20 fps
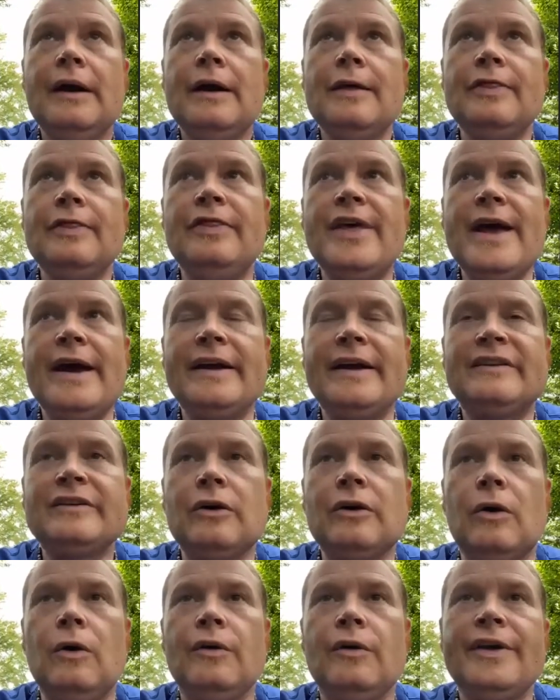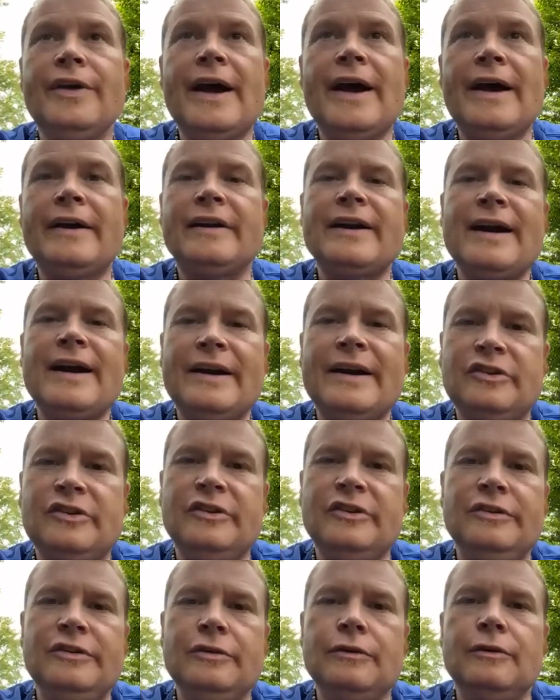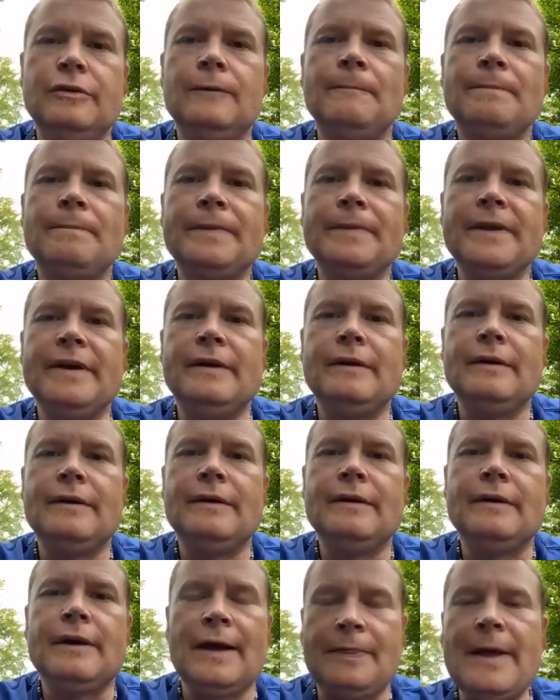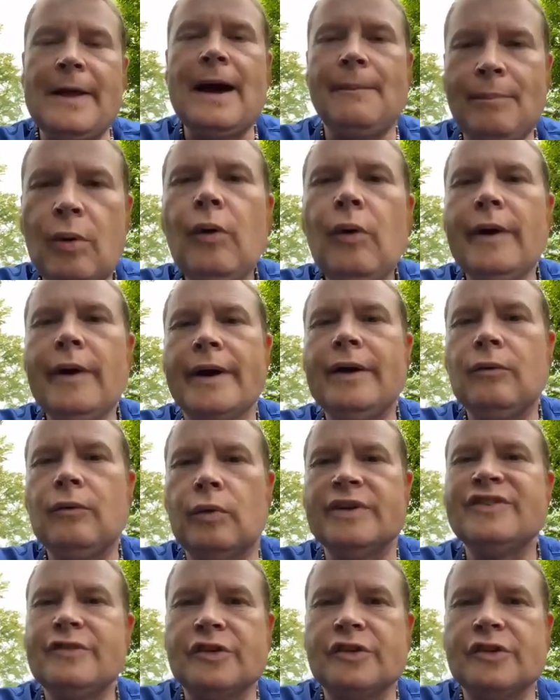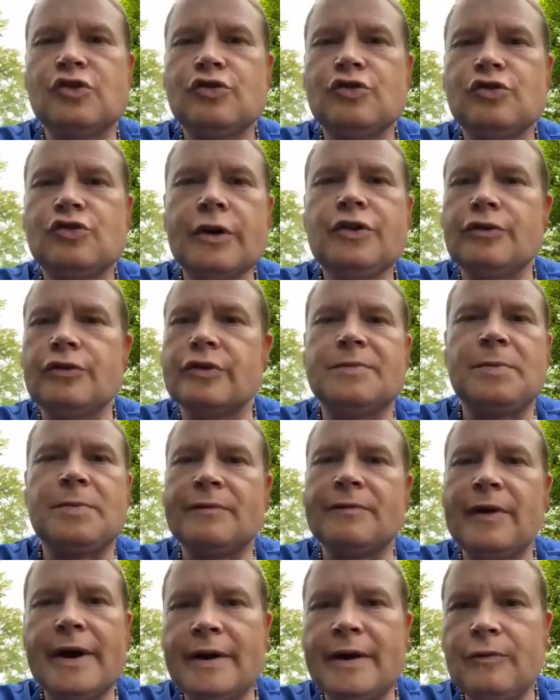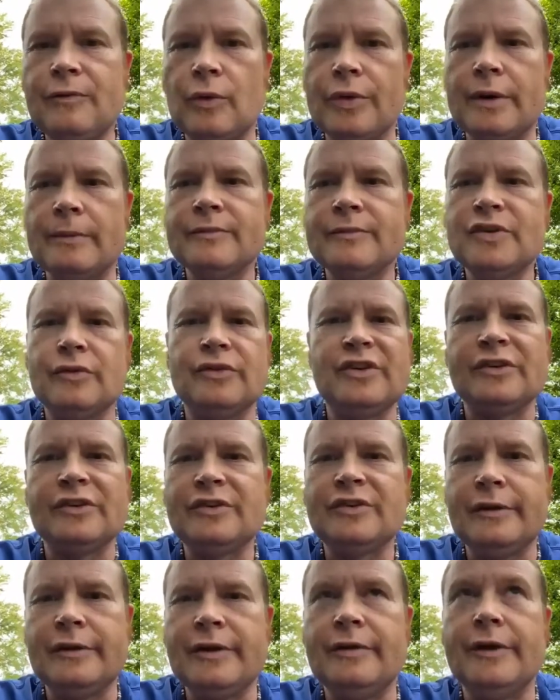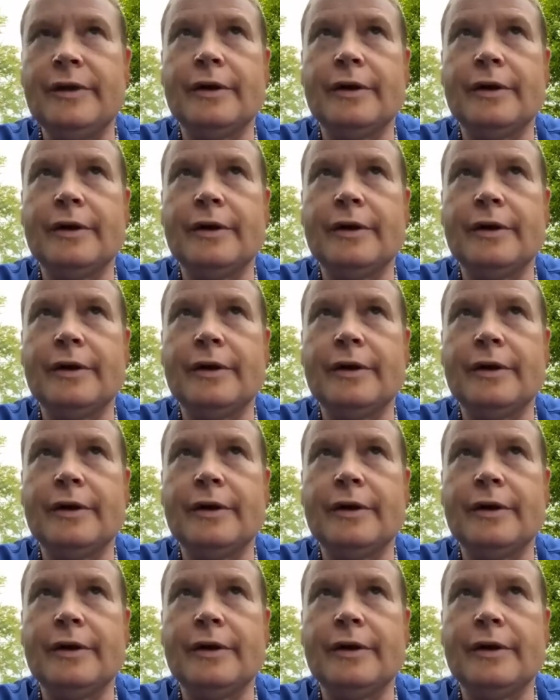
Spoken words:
that all the addict has to do at that point, once the structure is provided for them. So essentially